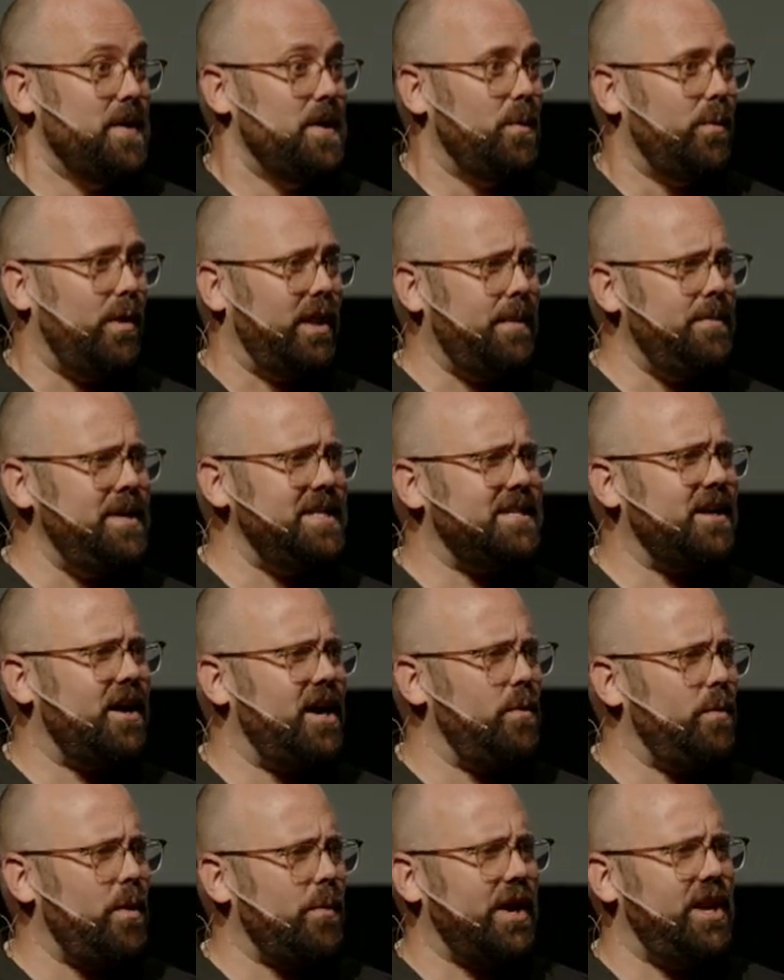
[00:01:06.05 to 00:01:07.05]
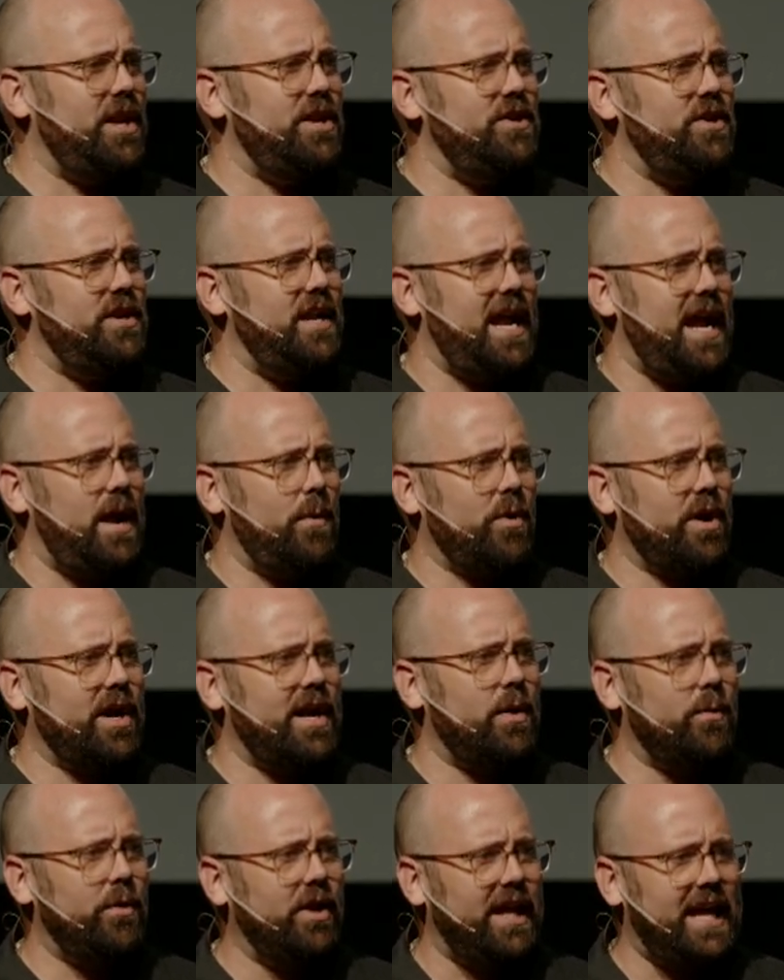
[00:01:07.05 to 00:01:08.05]
Well, let me tell you what we're going to do today. We're going
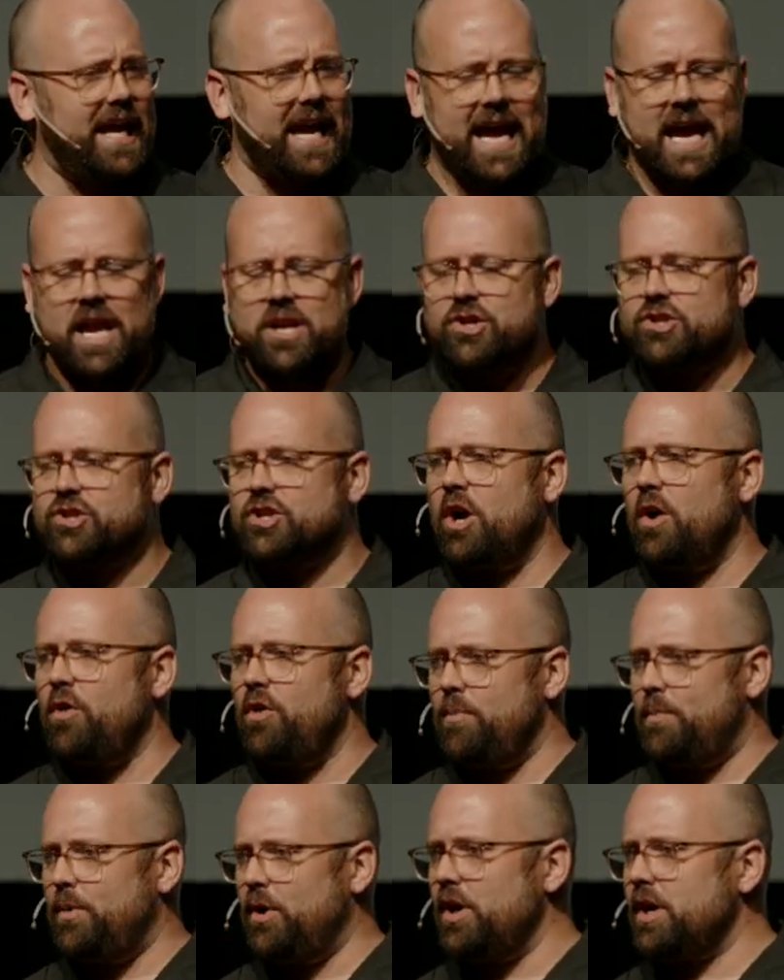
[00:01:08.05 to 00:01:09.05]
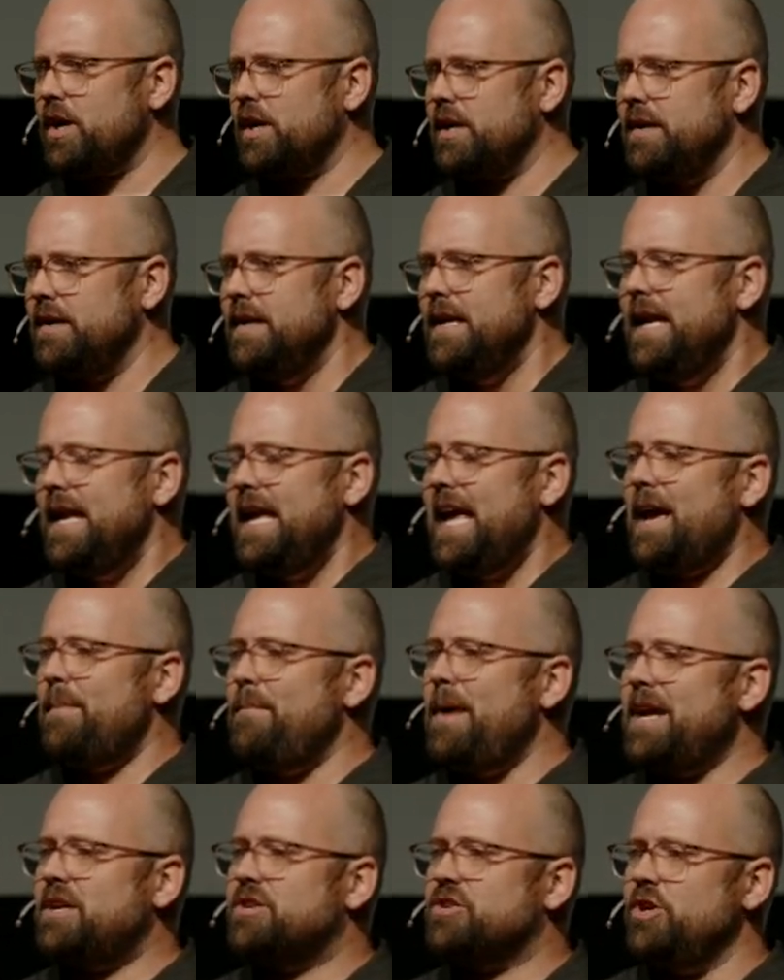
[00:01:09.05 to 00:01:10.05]
to really intro the book and
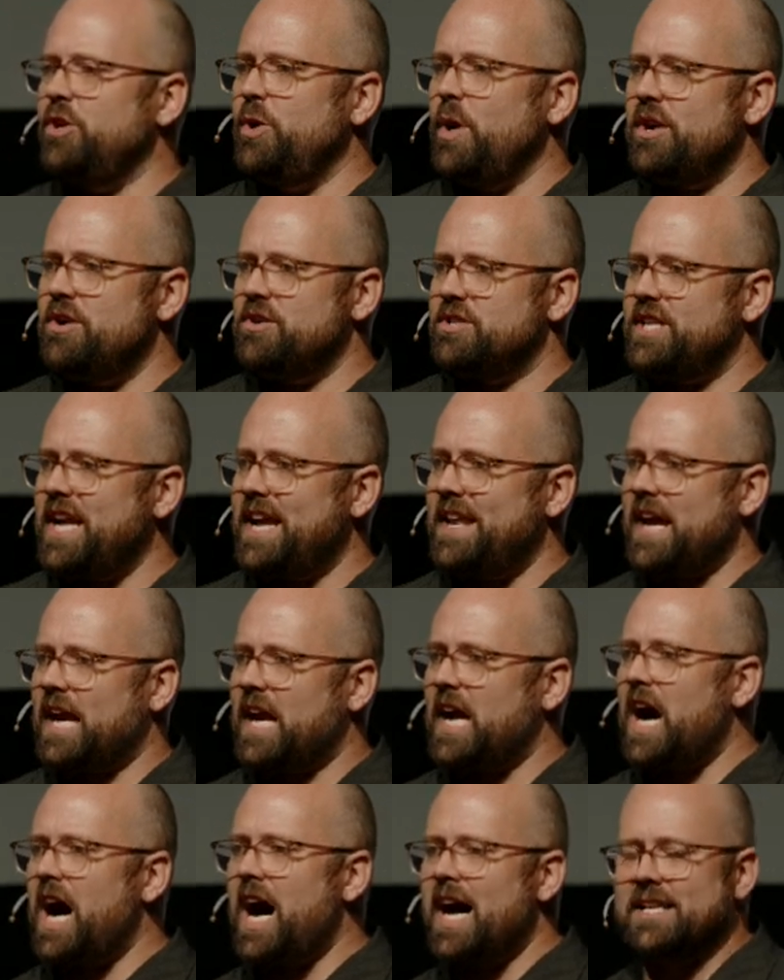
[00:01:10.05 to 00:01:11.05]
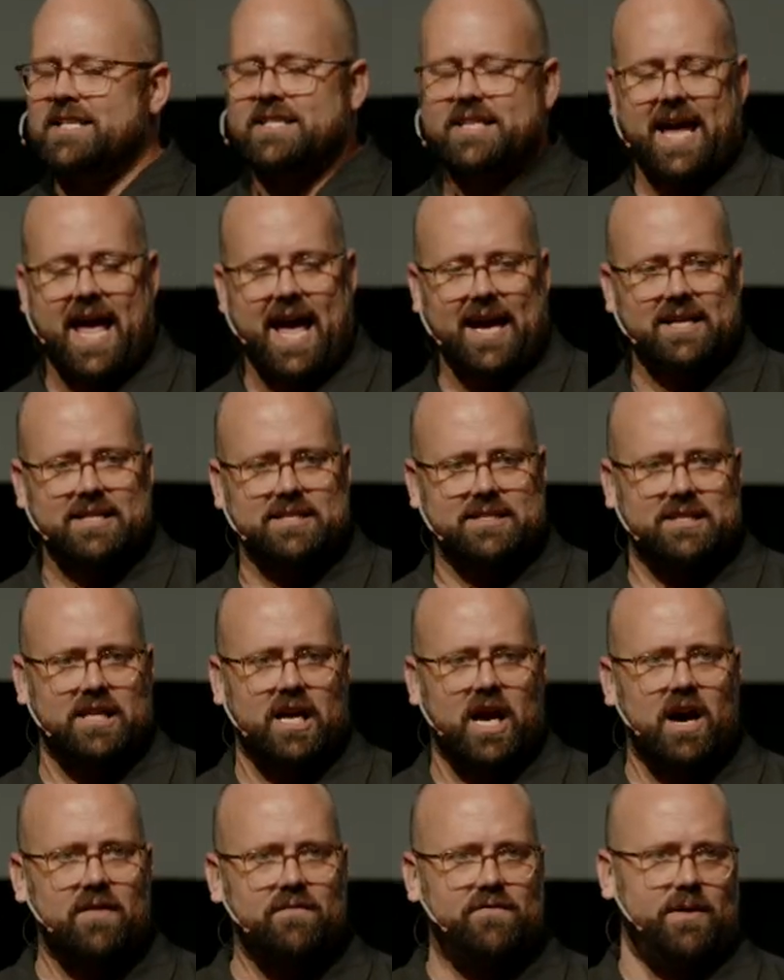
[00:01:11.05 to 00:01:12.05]
make sure you understand the context
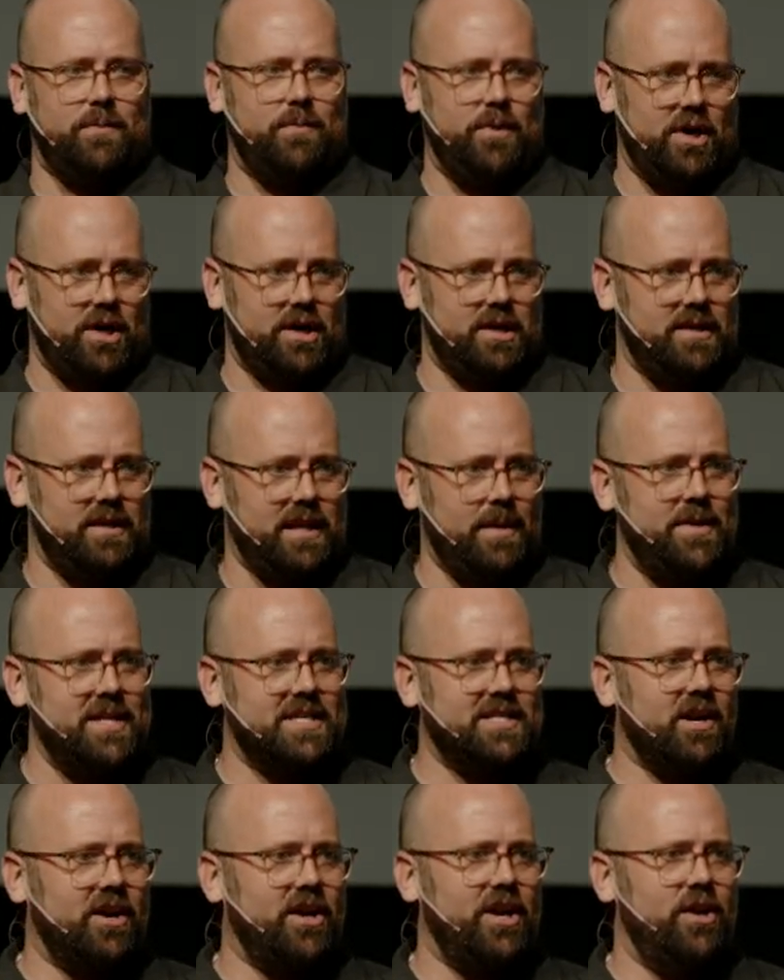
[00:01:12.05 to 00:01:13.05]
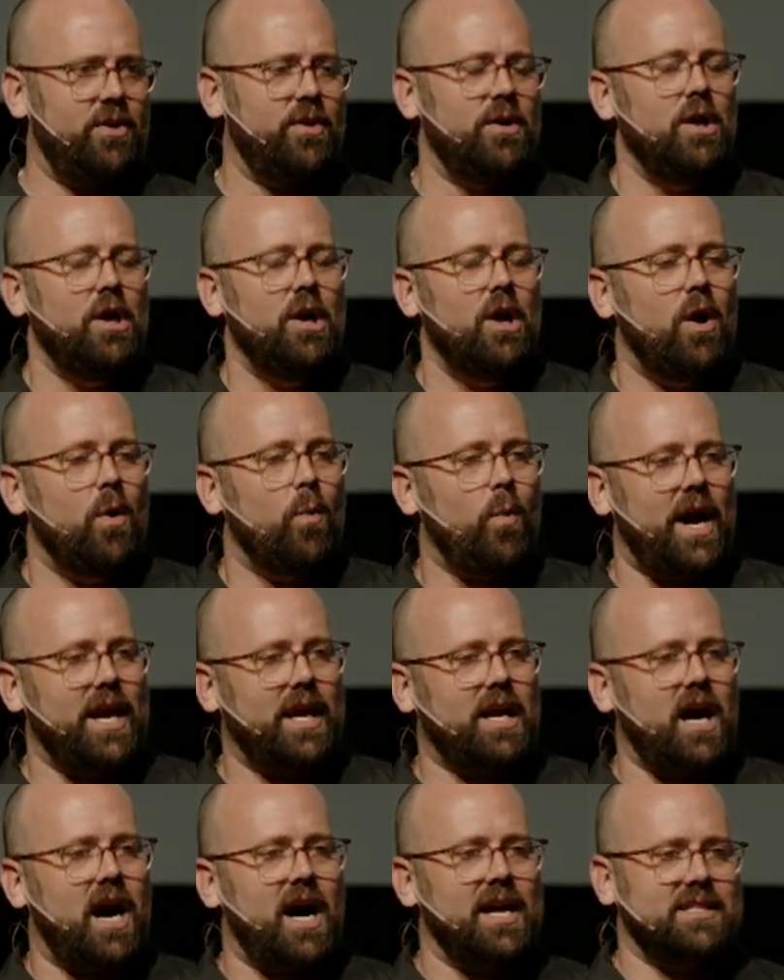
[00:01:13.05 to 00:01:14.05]
of the book. Let me tell you why
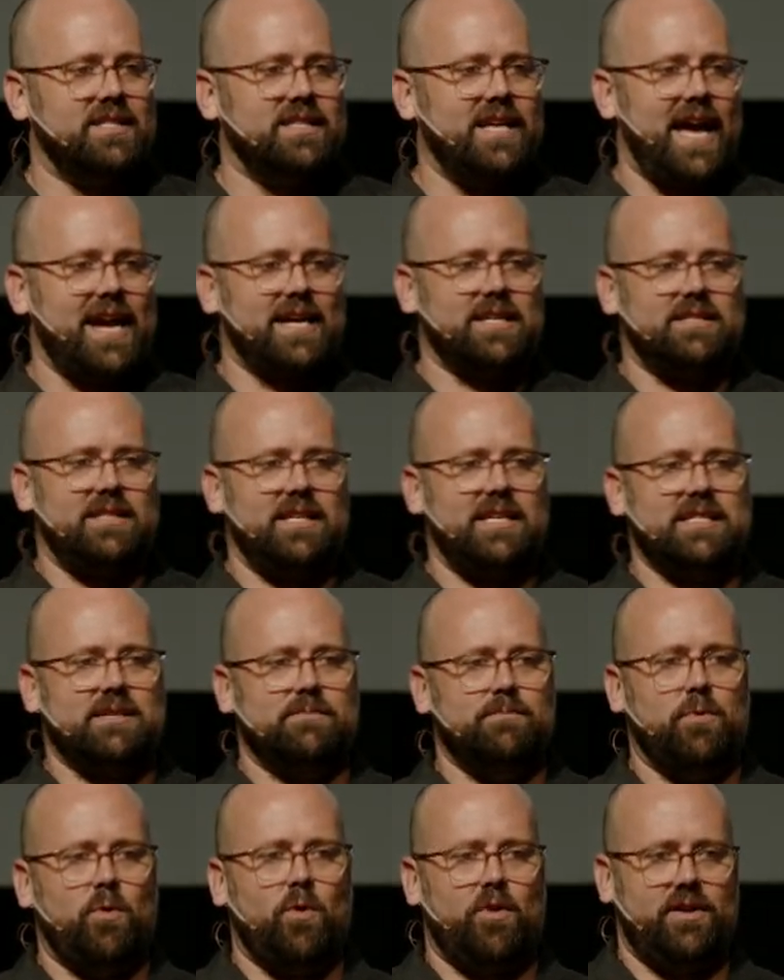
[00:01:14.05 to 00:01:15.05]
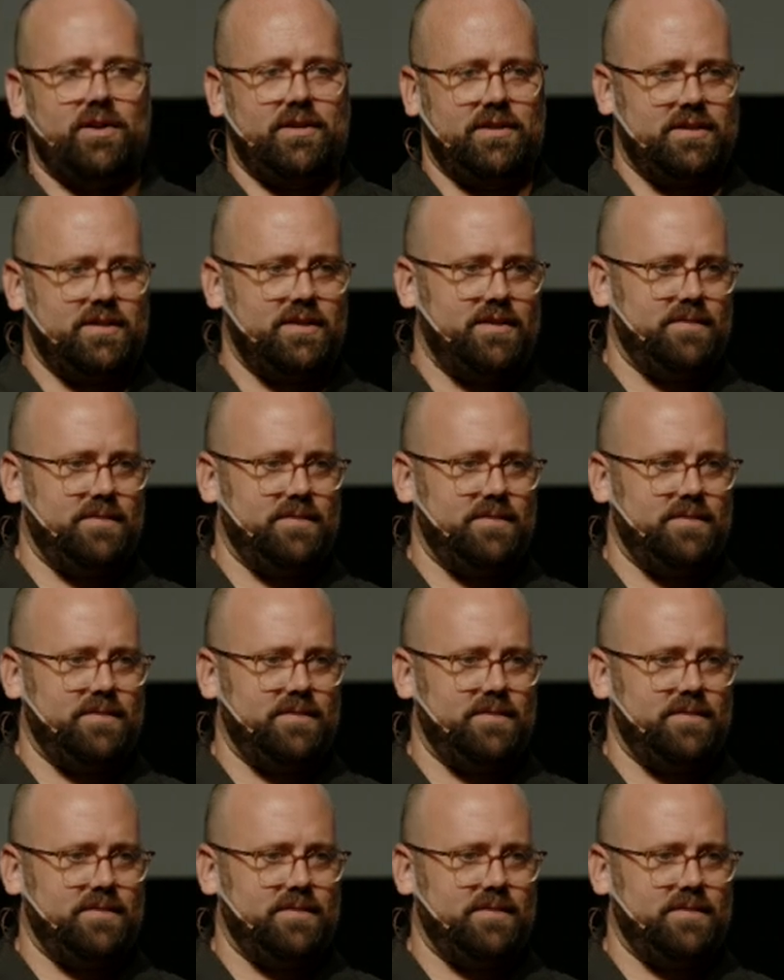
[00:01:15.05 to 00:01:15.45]
context is important.